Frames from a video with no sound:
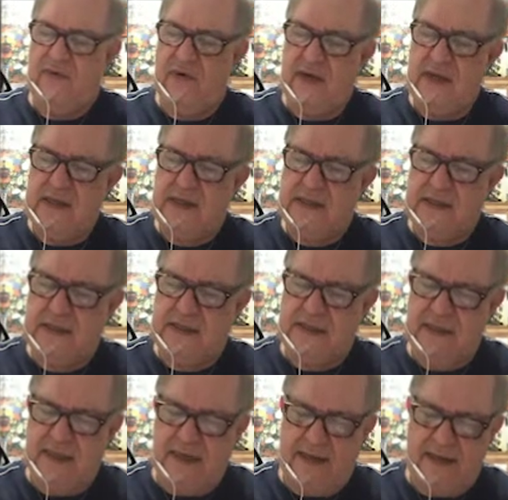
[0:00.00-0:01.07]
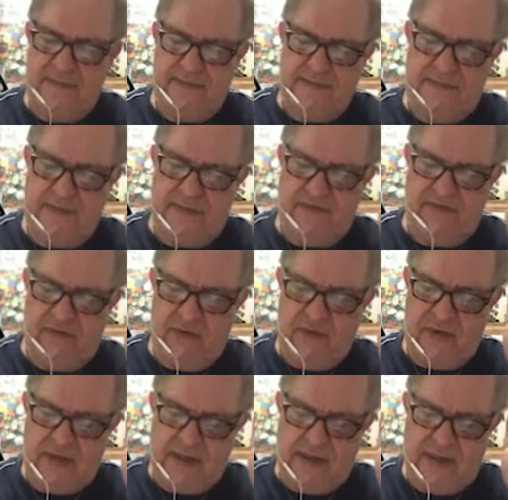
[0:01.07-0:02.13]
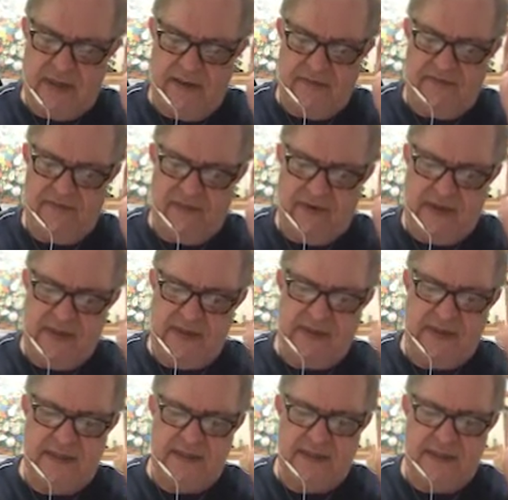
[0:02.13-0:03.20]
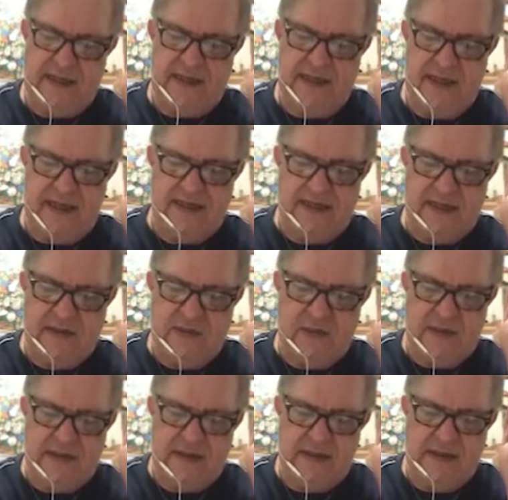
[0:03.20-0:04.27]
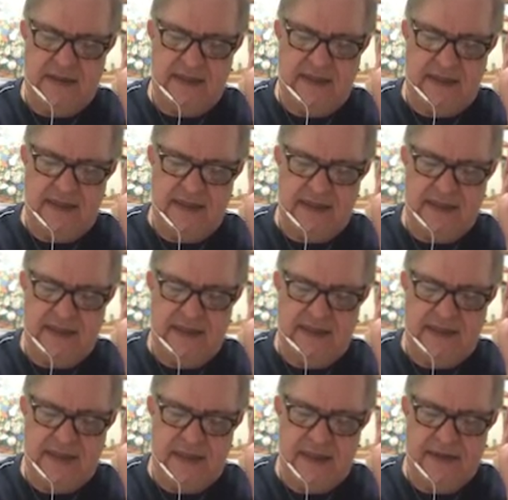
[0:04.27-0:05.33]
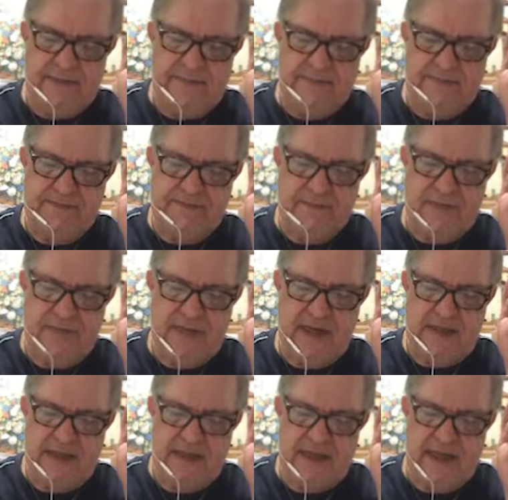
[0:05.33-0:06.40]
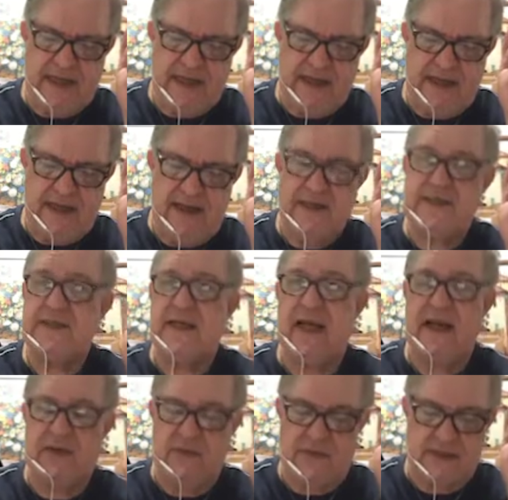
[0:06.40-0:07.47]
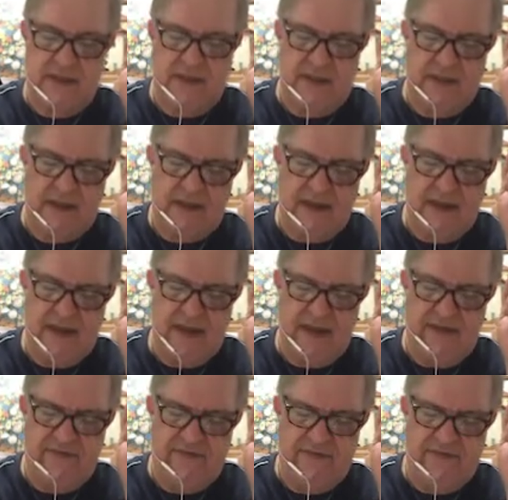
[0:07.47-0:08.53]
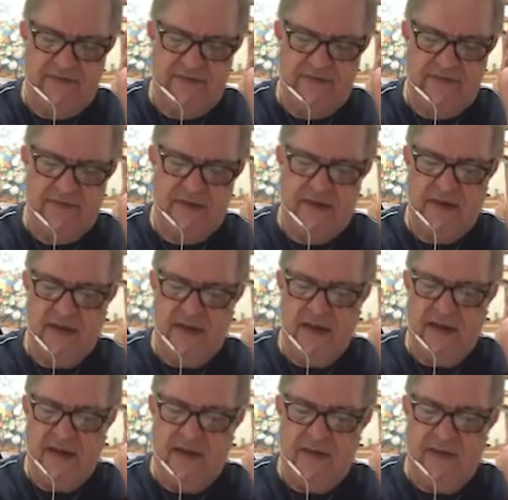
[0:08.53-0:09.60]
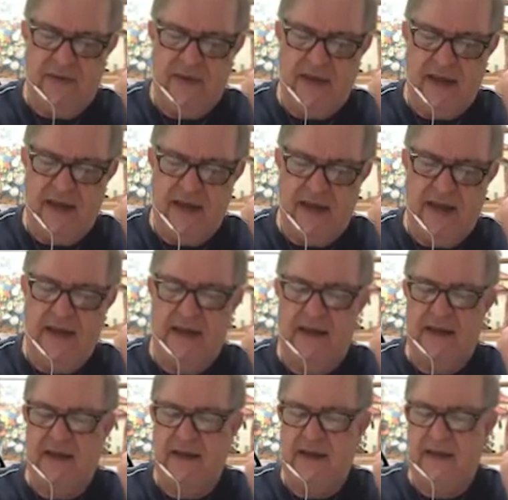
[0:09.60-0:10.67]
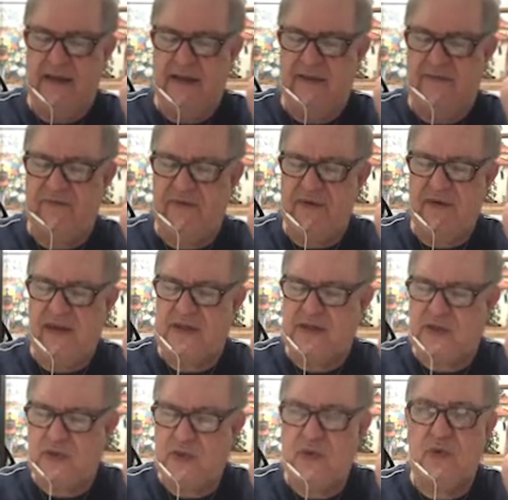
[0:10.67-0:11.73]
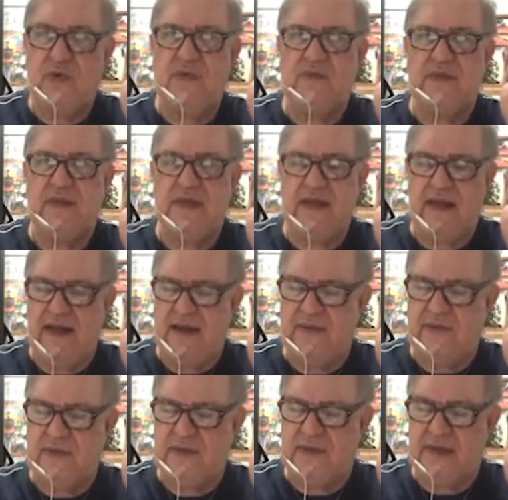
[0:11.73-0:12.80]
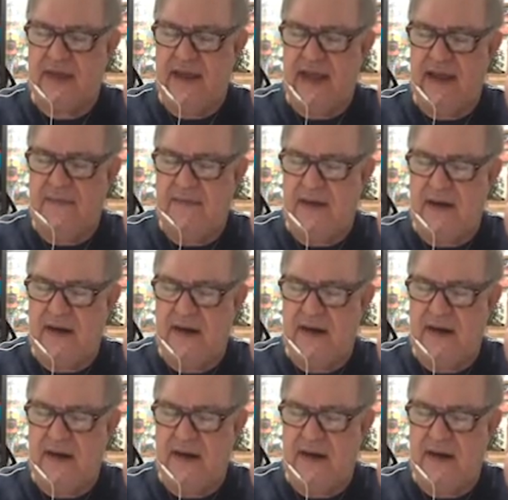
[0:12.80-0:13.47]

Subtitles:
instance, if you look, for instance, at a quantity that is, let's say, a scalar quantity, f, we can, if we assume the time